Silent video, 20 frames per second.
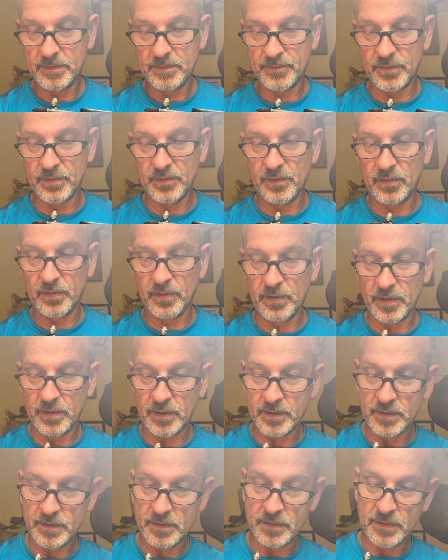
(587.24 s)
through the
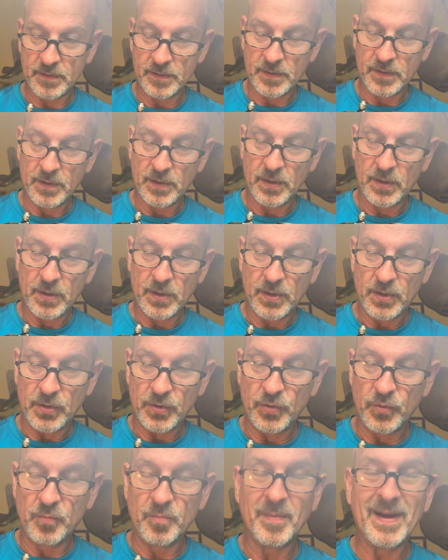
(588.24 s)
hook.
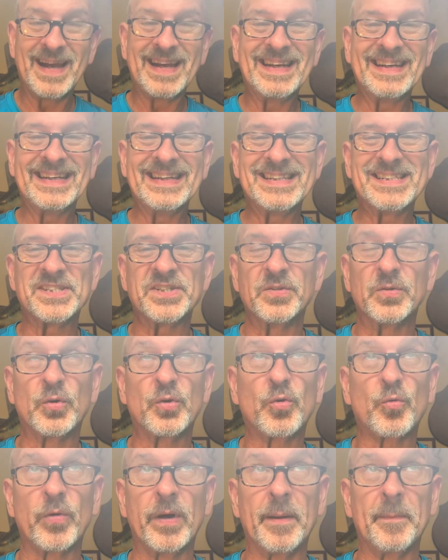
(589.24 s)
You may need to
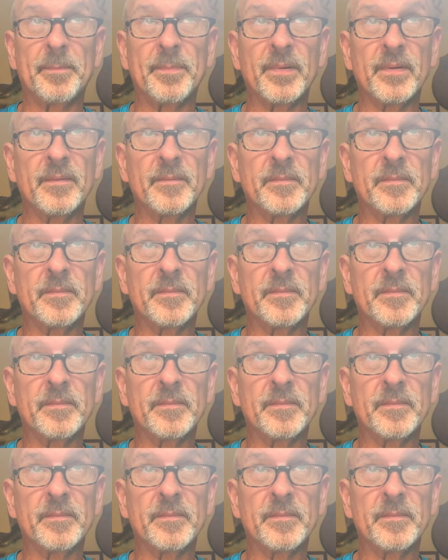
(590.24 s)
crimp